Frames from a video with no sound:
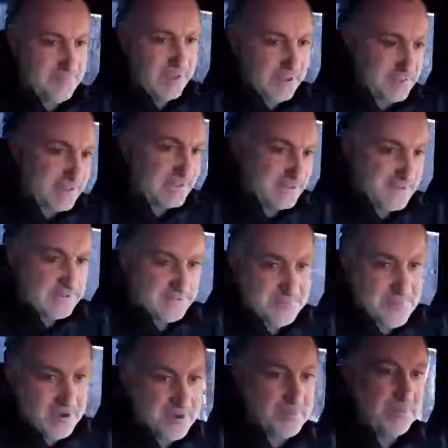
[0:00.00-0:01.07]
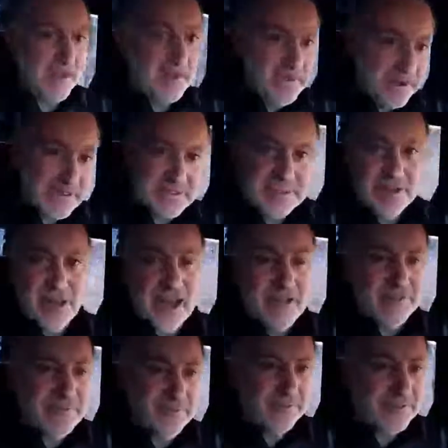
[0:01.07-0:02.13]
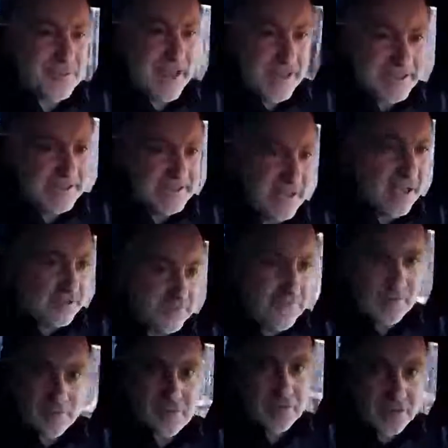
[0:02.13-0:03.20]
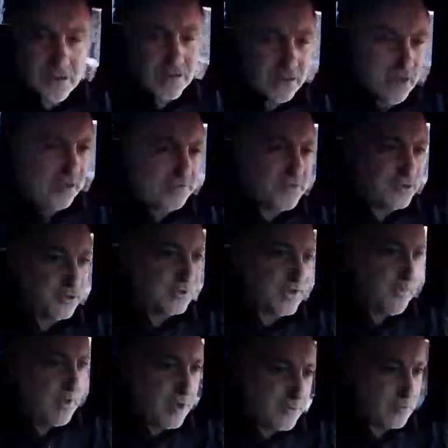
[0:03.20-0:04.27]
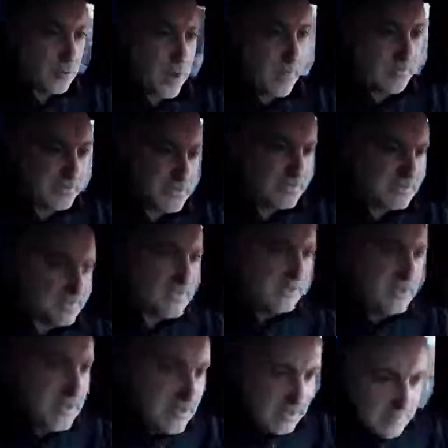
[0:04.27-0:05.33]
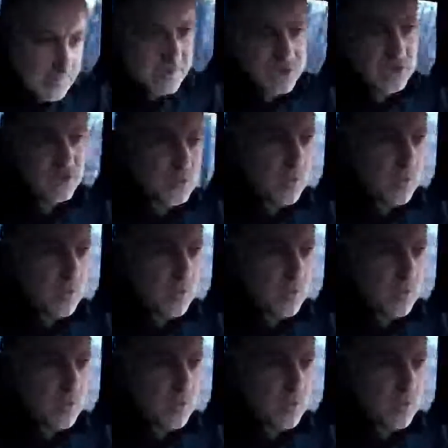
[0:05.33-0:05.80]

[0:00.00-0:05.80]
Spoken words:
it's maybe I still have the idea of talking about weapons, because